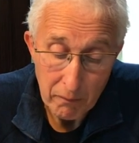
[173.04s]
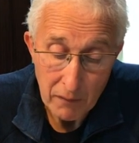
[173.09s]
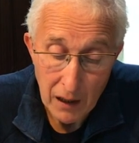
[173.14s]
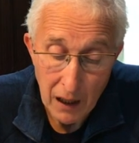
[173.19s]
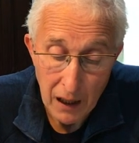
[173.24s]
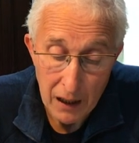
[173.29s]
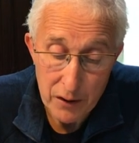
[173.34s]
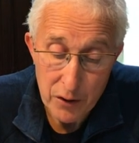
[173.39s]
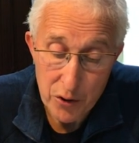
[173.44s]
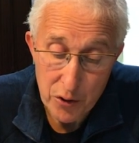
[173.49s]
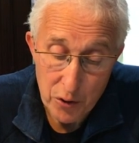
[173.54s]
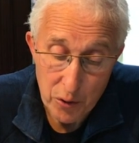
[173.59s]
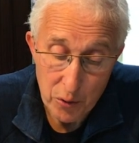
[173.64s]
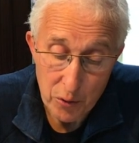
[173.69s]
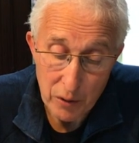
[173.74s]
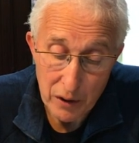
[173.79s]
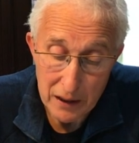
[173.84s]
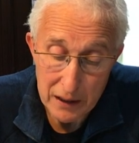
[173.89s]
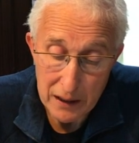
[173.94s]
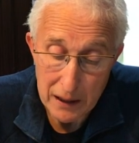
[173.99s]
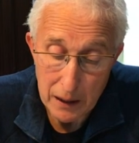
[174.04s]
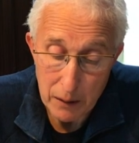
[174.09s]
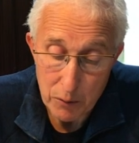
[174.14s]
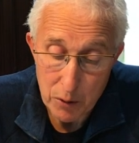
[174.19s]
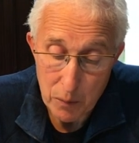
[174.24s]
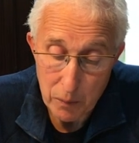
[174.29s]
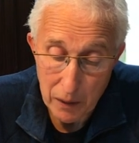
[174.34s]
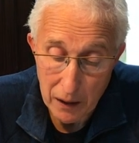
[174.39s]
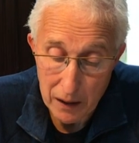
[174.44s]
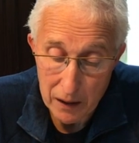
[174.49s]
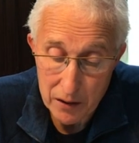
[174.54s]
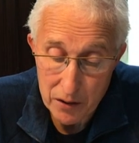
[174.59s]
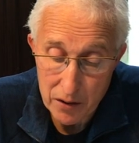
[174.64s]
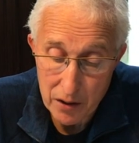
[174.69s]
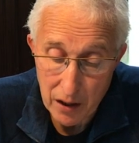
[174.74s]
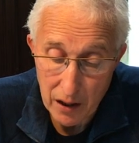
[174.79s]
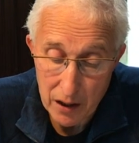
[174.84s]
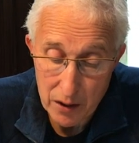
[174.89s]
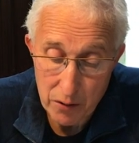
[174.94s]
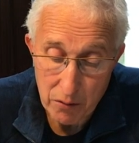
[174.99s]
And so it came to pass,
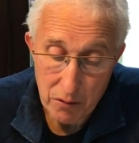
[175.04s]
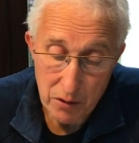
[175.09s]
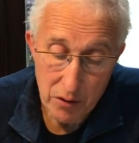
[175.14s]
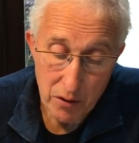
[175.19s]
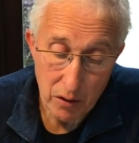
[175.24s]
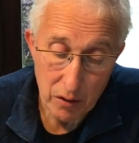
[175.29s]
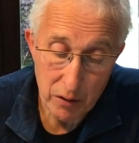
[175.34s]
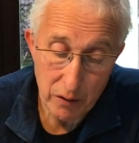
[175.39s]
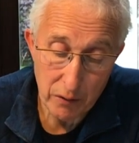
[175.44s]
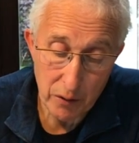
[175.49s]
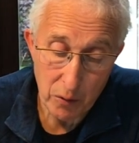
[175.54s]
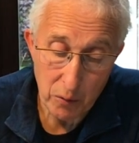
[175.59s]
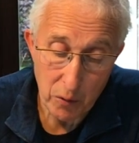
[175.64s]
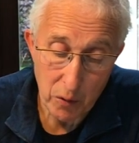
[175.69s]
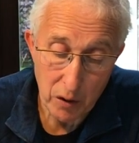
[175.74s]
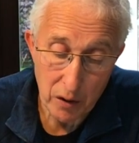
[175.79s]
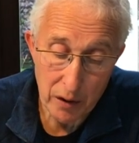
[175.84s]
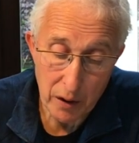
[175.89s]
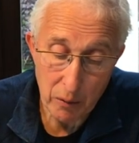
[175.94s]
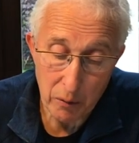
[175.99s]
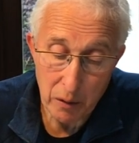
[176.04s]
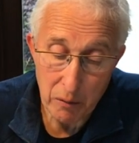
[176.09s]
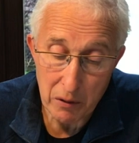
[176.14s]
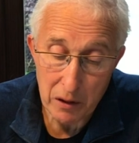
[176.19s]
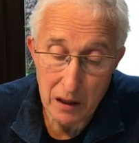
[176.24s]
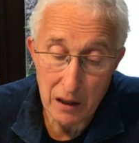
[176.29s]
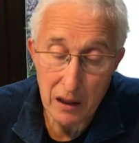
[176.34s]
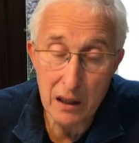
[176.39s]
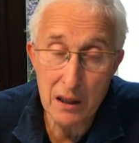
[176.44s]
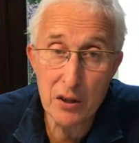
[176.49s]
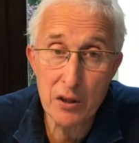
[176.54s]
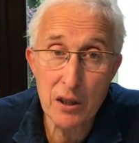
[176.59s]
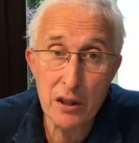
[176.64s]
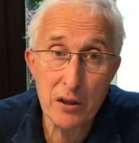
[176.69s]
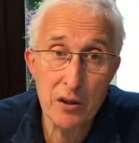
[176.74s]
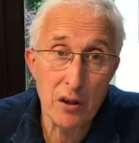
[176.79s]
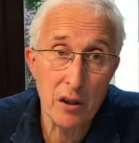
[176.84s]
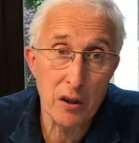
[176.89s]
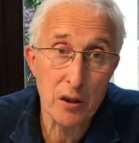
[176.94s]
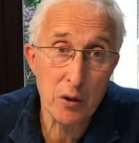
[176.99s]
as a result of the war, that we were nearly
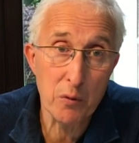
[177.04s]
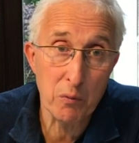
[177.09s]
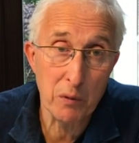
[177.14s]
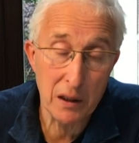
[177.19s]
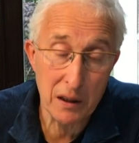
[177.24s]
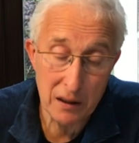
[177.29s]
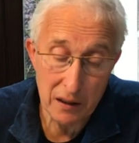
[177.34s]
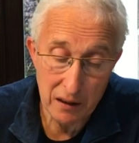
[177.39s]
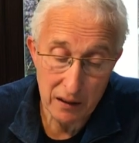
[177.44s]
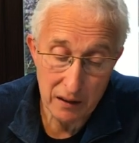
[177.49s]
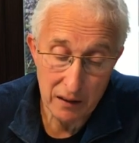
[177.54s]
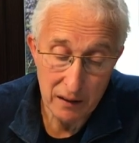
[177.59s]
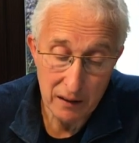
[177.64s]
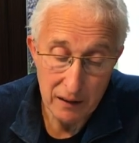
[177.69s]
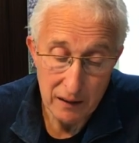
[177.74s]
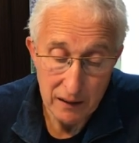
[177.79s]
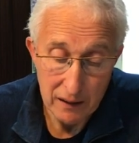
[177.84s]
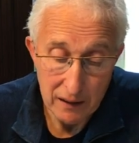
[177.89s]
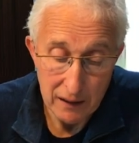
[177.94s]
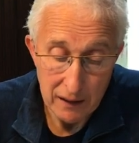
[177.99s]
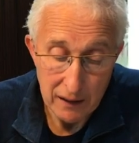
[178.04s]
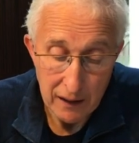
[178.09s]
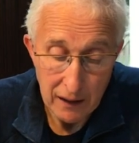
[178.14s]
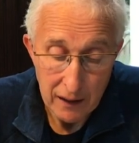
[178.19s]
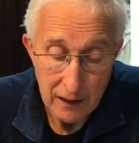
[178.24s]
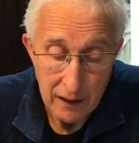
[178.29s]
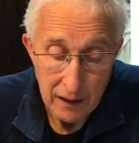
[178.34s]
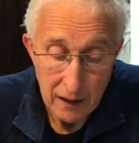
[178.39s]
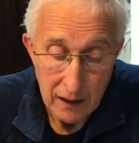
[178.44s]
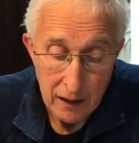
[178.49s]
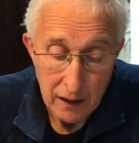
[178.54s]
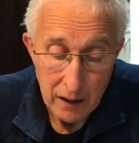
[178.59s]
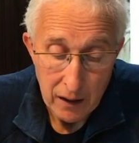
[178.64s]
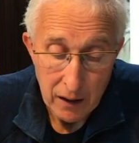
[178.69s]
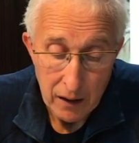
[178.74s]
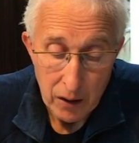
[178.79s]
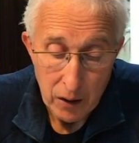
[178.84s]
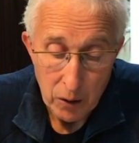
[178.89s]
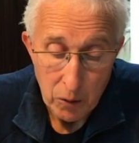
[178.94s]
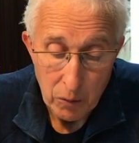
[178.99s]
six hours waiting
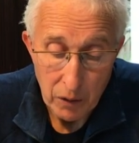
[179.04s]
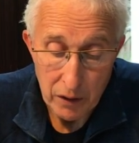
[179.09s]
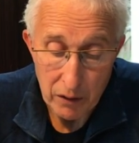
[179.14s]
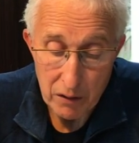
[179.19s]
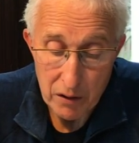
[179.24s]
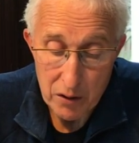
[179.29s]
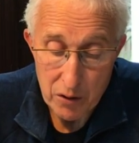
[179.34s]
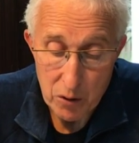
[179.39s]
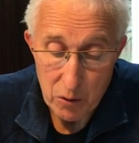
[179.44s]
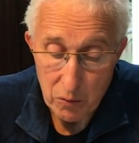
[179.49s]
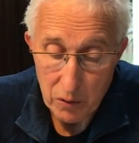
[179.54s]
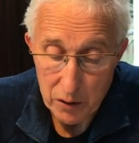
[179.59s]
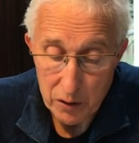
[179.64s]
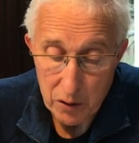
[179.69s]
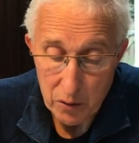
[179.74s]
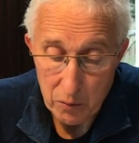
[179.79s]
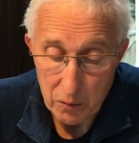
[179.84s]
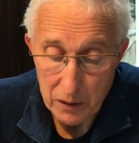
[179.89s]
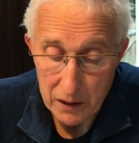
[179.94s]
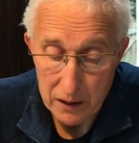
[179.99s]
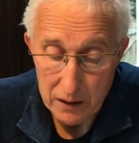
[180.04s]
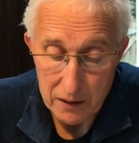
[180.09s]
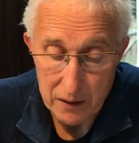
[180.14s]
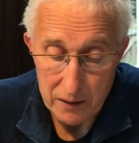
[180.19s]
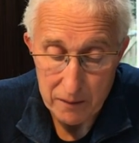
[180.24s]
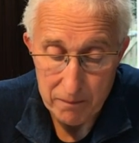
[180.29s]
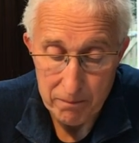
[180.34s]
when there is no one to wait